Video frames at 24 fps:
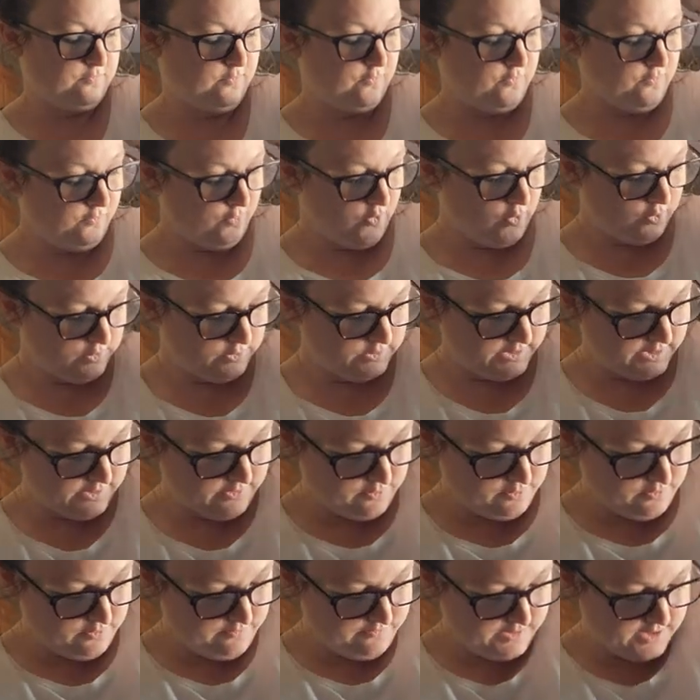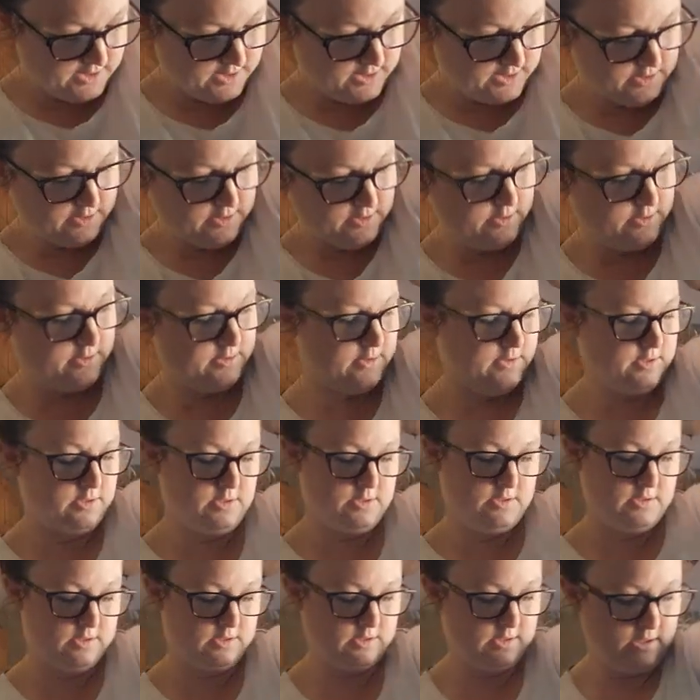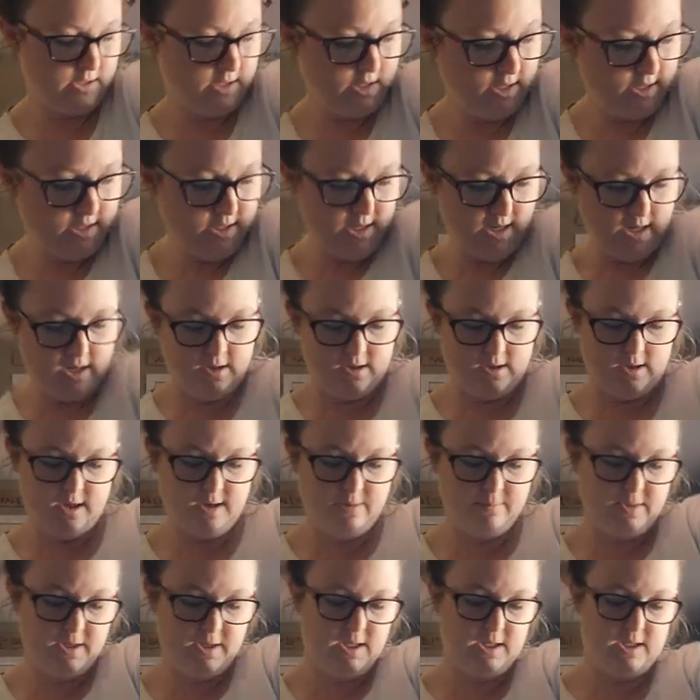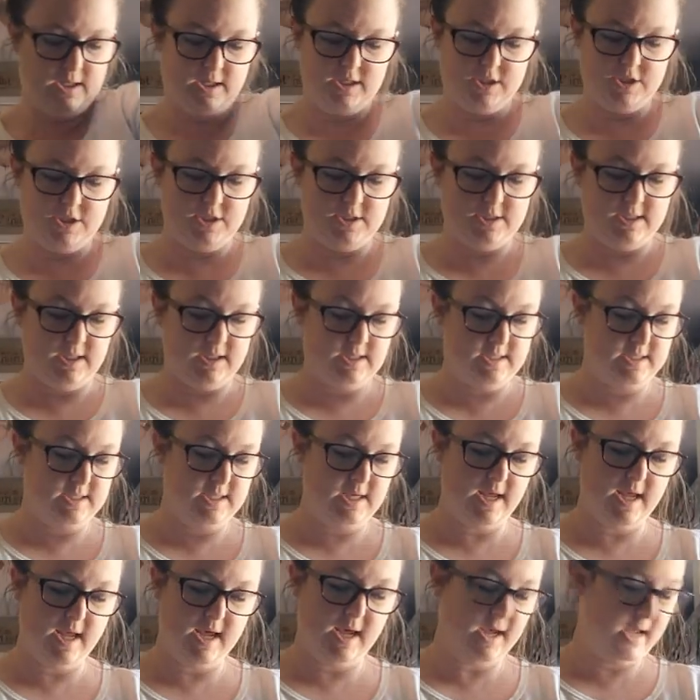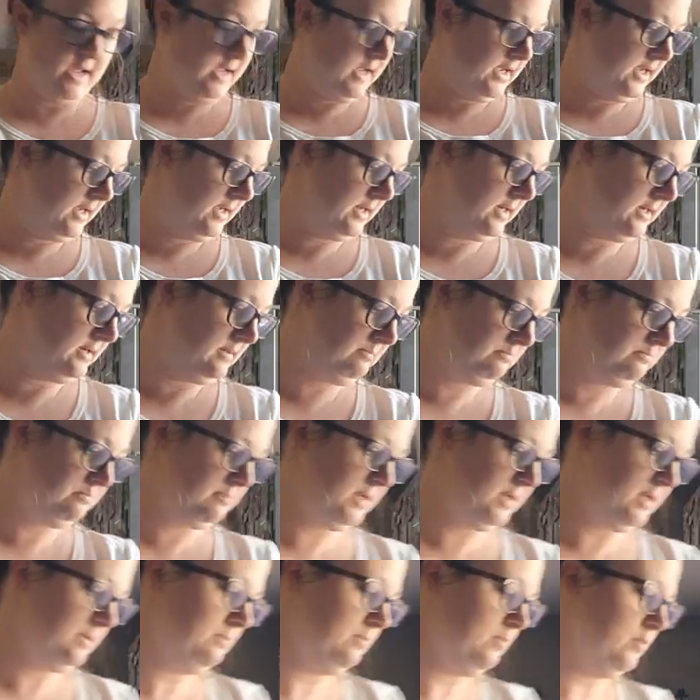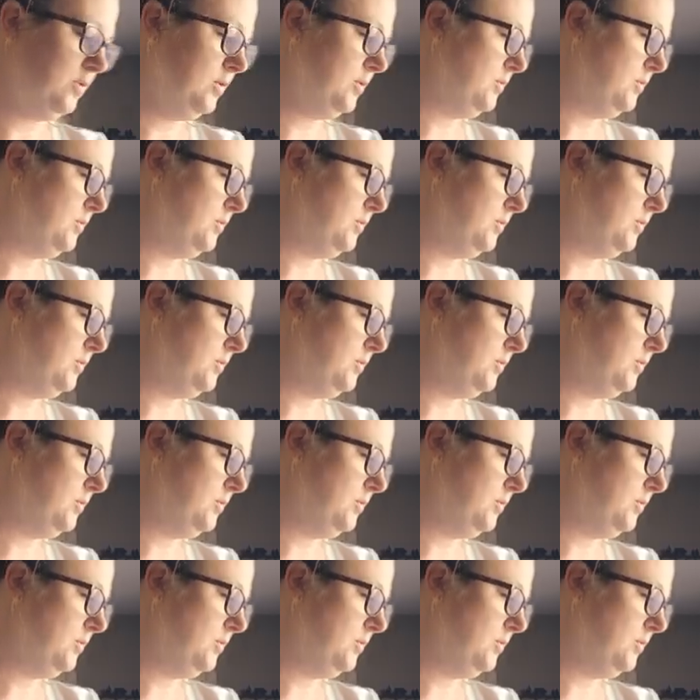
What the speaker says: fold it over. Yeah, I'm gonna need just a tad bit more